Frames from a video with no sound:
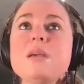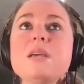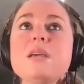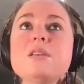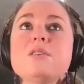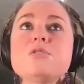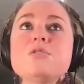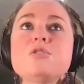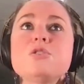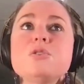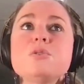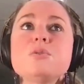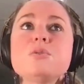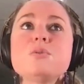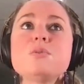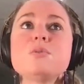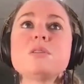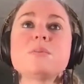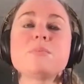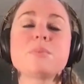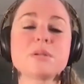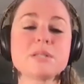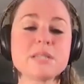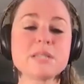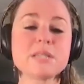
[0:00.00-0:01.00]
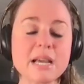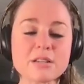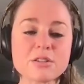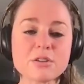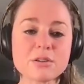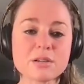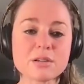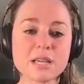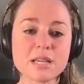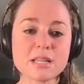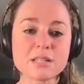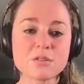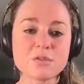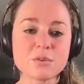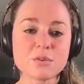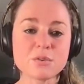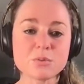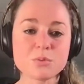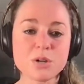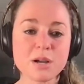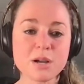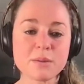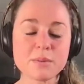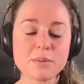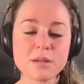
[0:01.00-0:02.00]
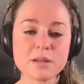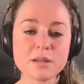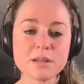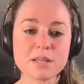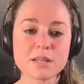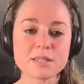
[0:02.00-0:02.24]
can do to protect our kids from trauma?